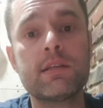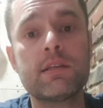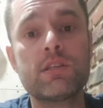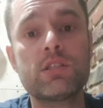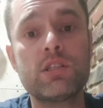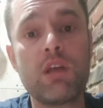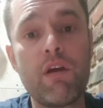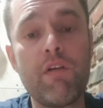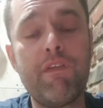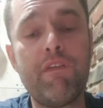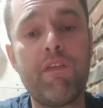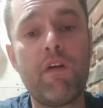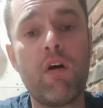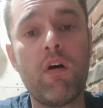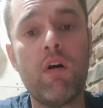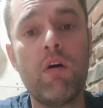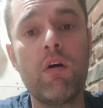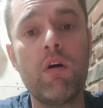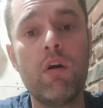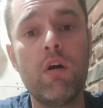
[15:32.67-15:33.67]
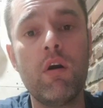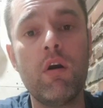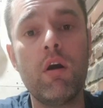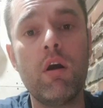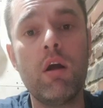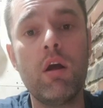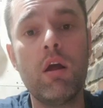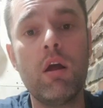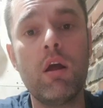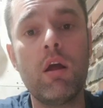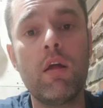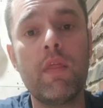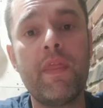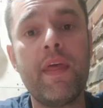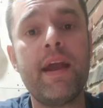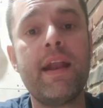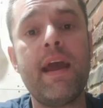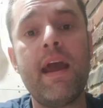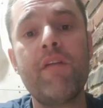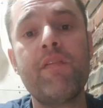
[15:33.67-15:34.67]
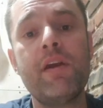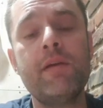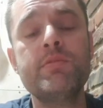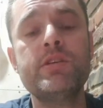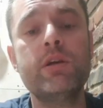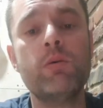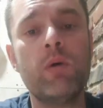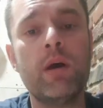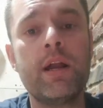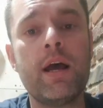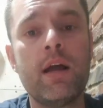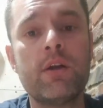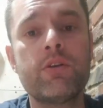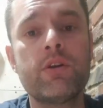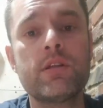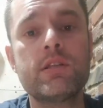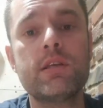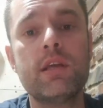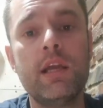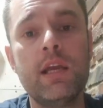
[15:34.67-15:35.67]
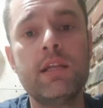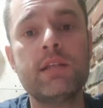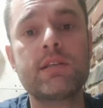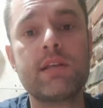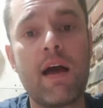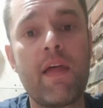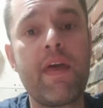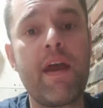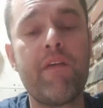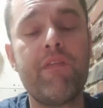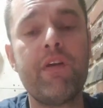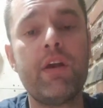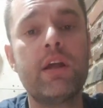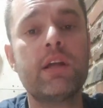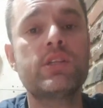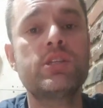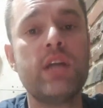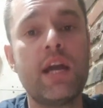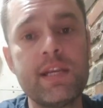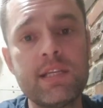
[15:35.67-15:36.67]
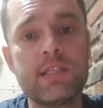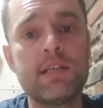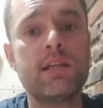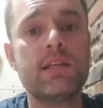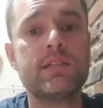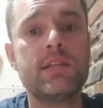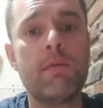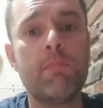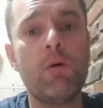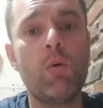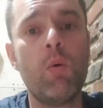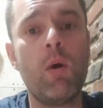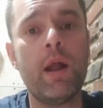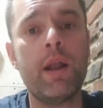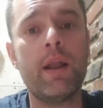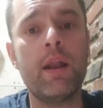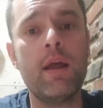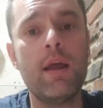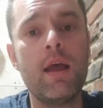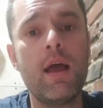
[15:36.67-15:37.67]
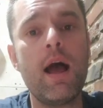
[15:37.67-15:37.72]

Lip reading: so far that have Mg100s in South Africa. Jason is number one.